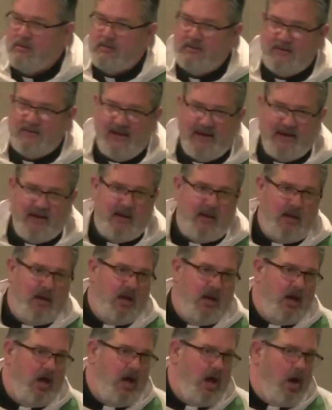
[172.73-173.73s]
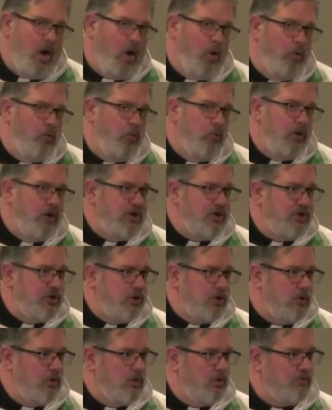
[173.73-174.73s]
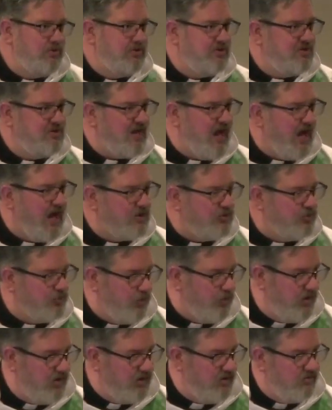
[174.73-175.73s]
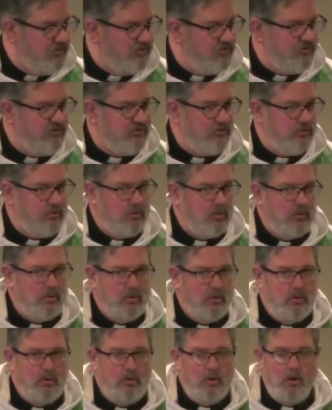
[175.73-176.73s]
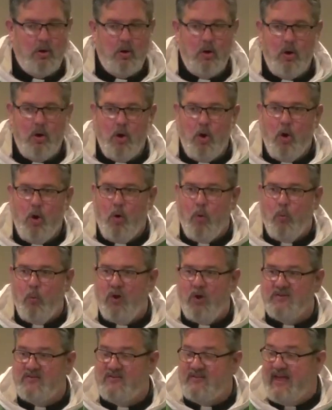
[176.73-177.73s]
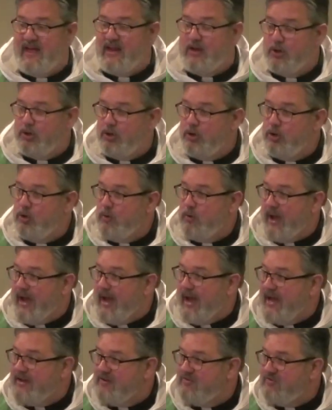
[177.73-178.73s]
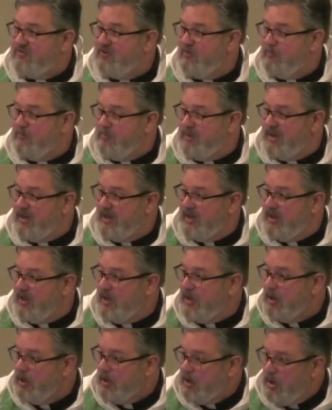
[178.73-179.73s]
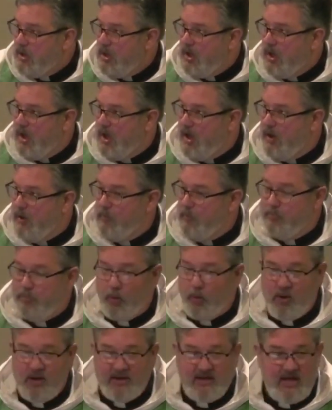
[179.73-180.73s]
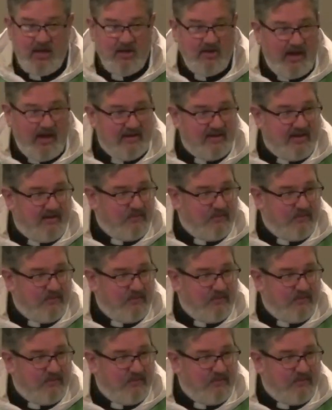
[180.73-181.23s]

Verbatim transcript: like original doctrines was that you had to be uh, born again. You had to give your